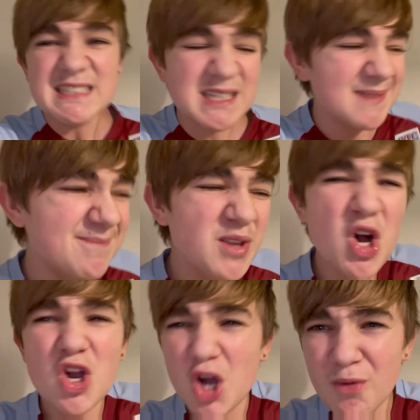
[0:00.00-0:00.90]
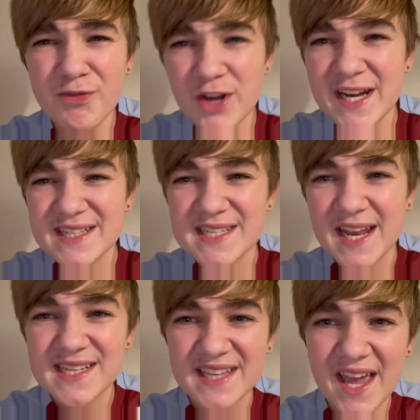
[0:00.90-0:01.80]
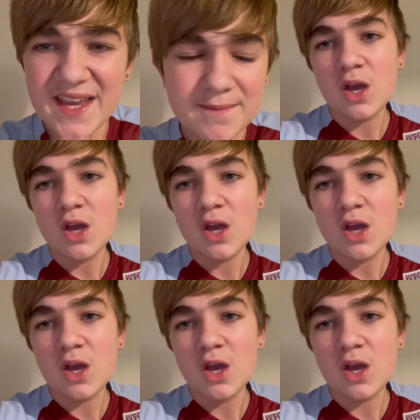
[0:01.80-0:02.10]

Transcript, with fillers: I'm not confident in today's game.